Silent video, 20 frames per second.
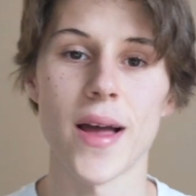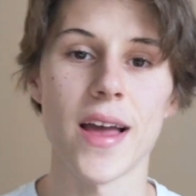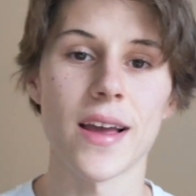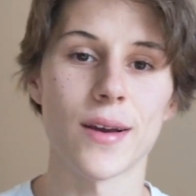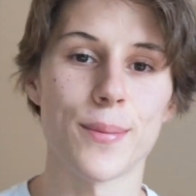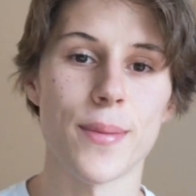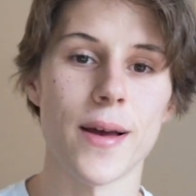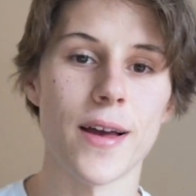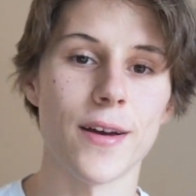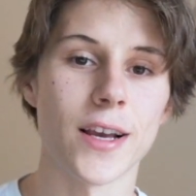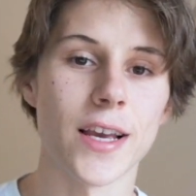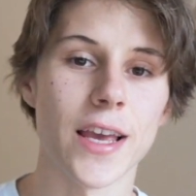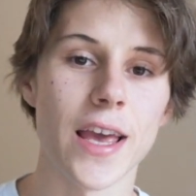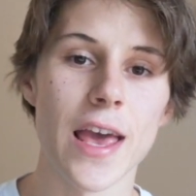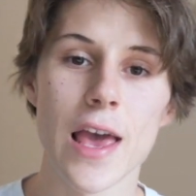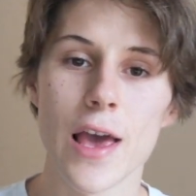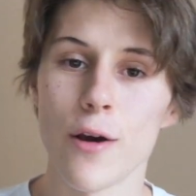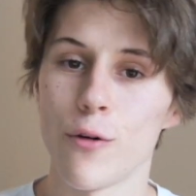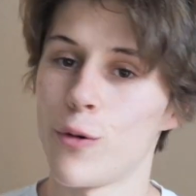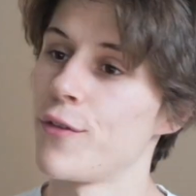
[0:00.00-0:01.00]
backpack
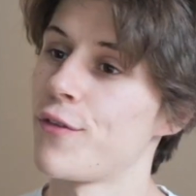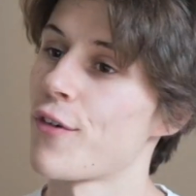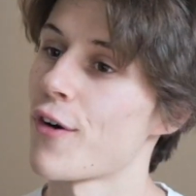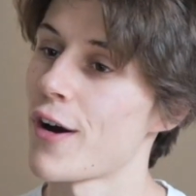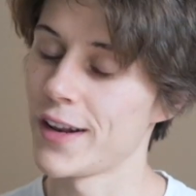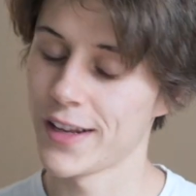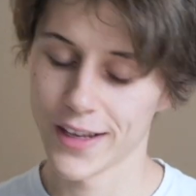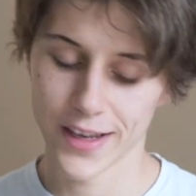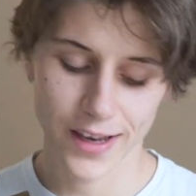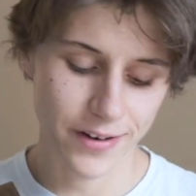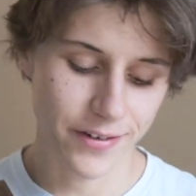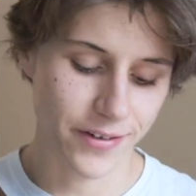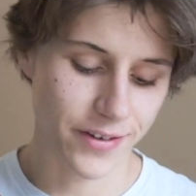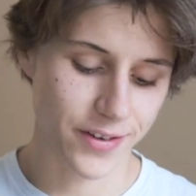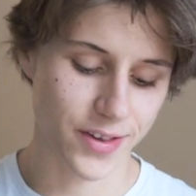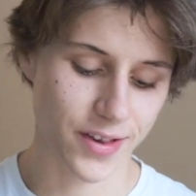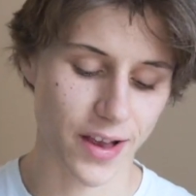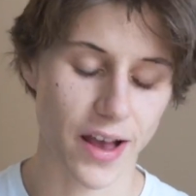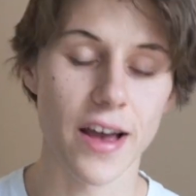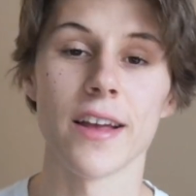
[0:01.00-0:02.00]
with all the gear
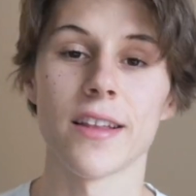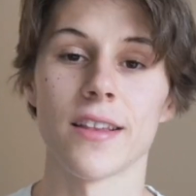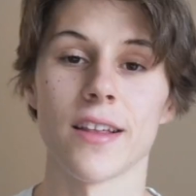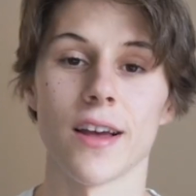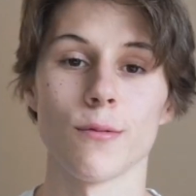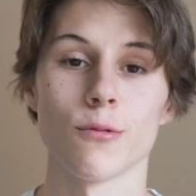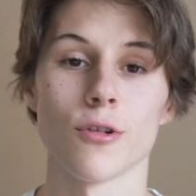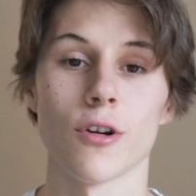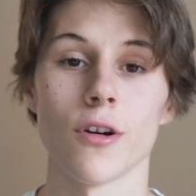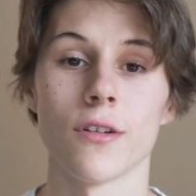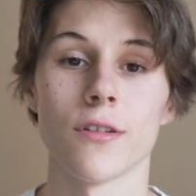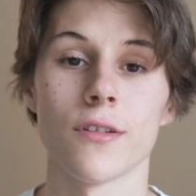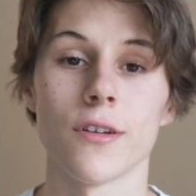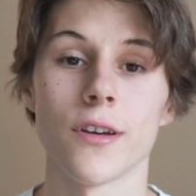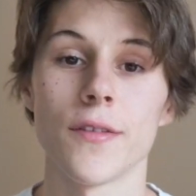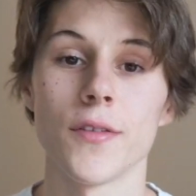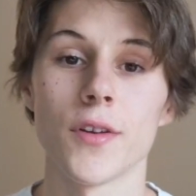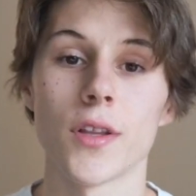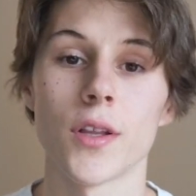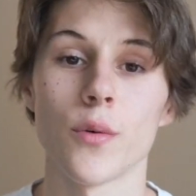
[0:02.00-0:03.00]
inside. I'm going to
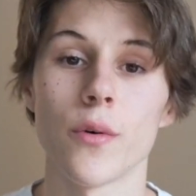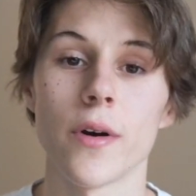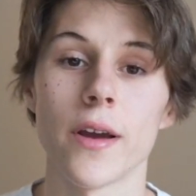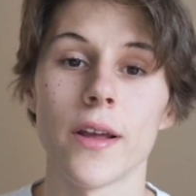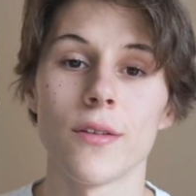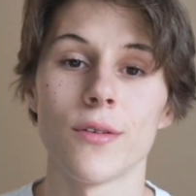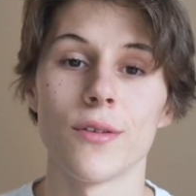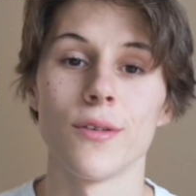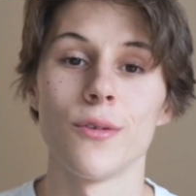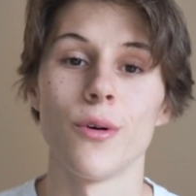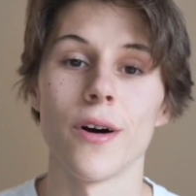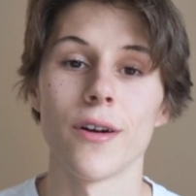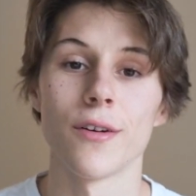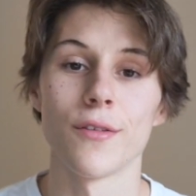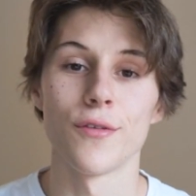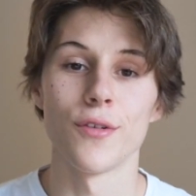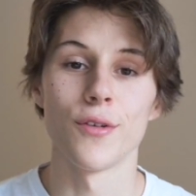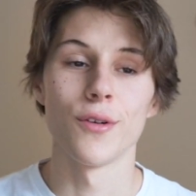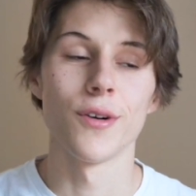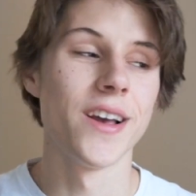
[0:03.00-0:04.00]
give it away to one
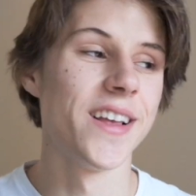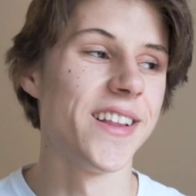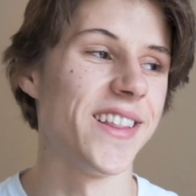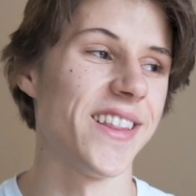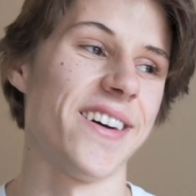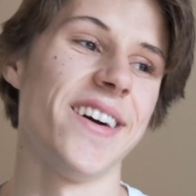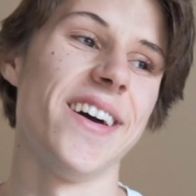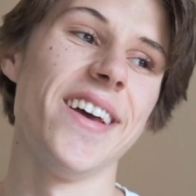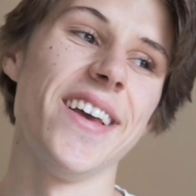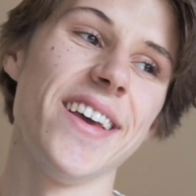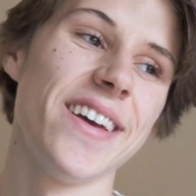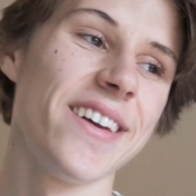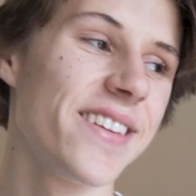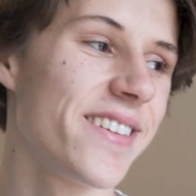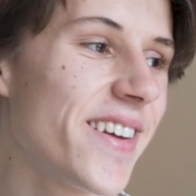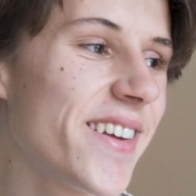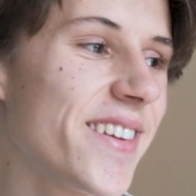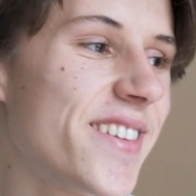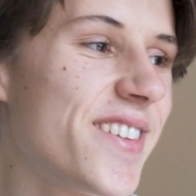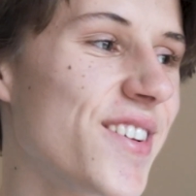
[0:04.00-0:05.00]
of you.
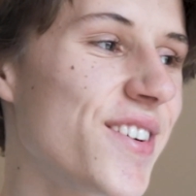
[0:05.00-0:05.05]
Just